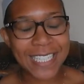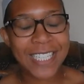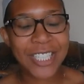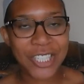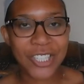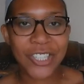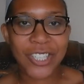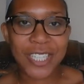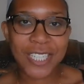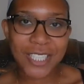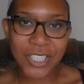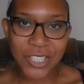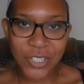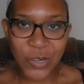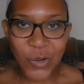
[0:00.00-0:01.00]
It is your girl,
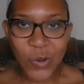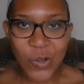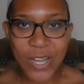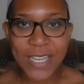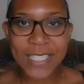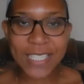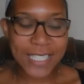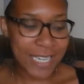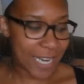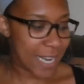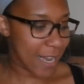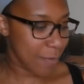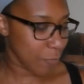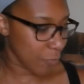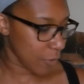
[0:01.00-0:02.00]
Kirsten Nicole, and
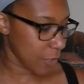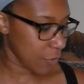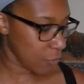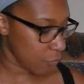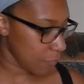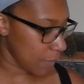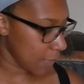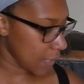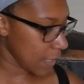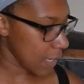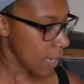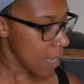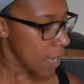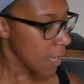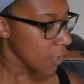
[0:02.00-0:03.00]
today I'm going to
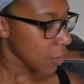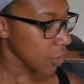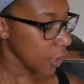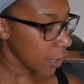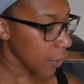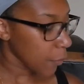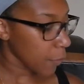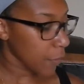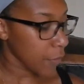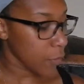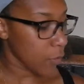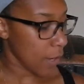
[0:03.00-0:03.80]
be sharing with you